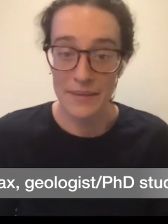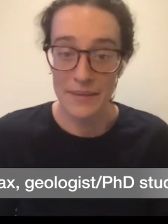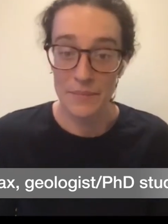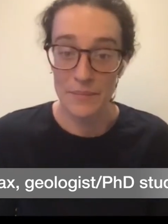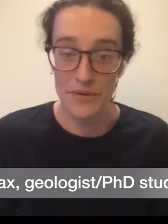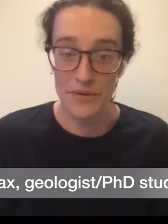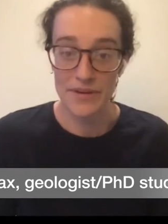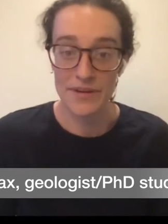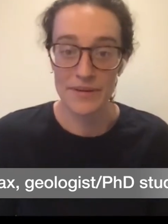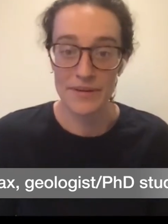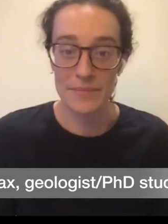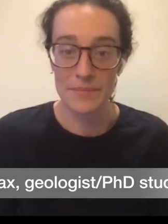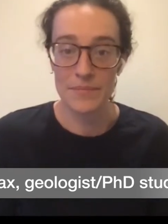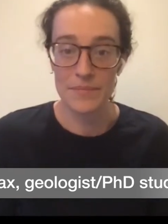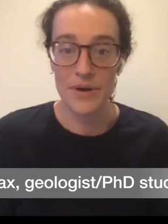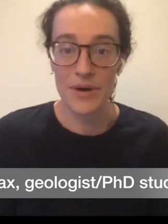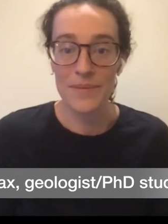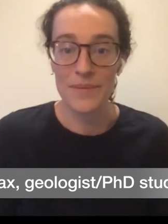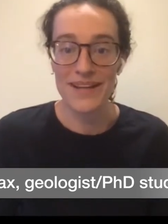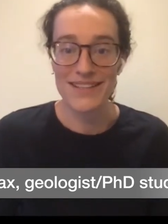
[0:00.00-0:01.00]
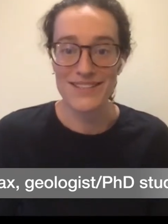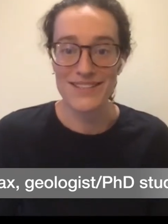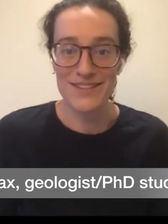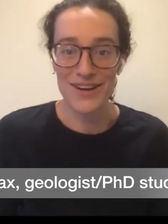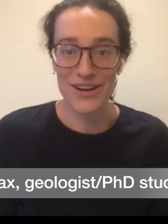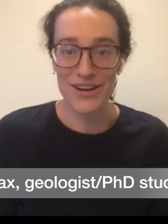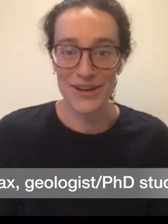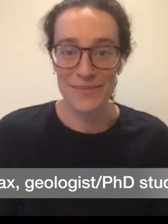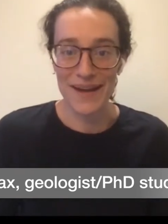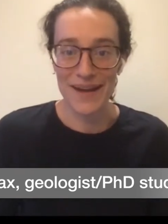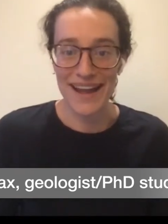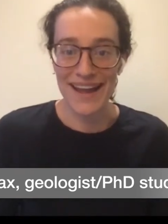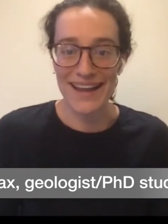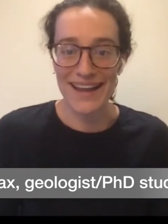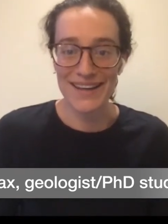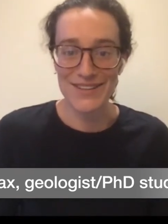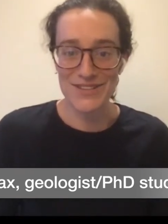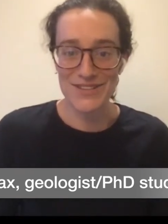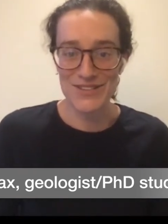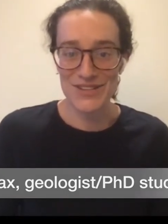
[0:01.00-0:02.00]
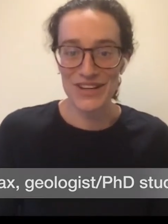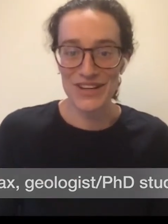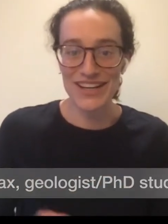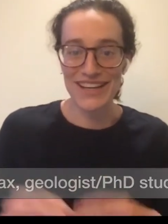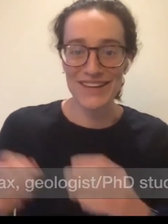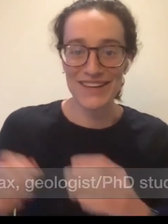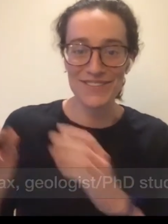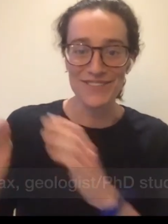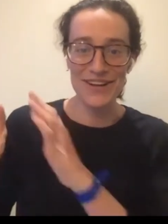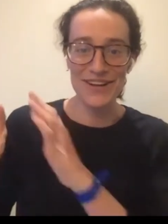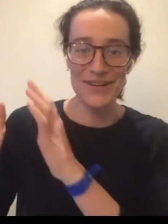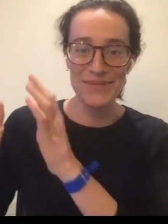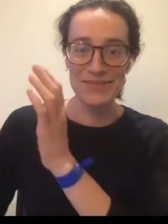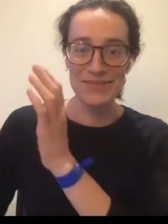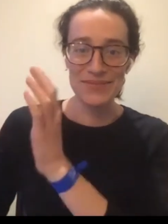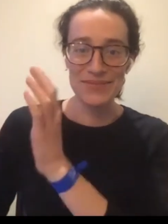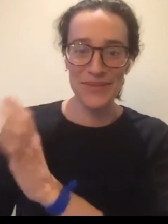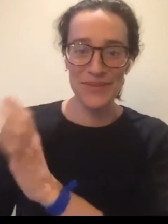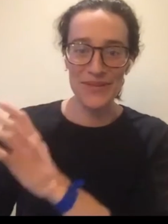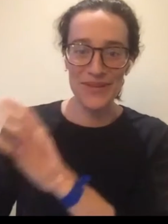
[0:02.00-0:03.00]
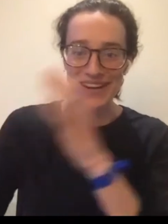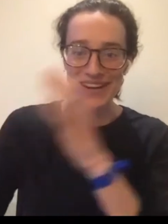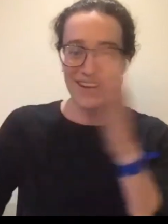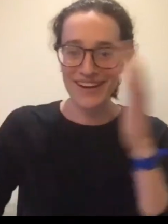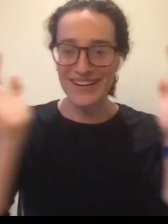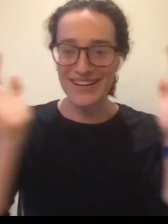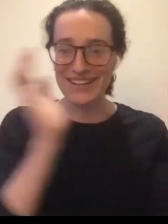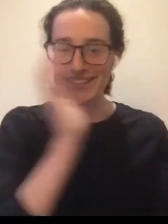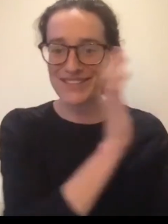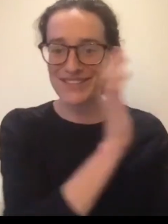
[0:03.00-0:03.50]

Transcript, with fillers: important moments on my journey from lawyer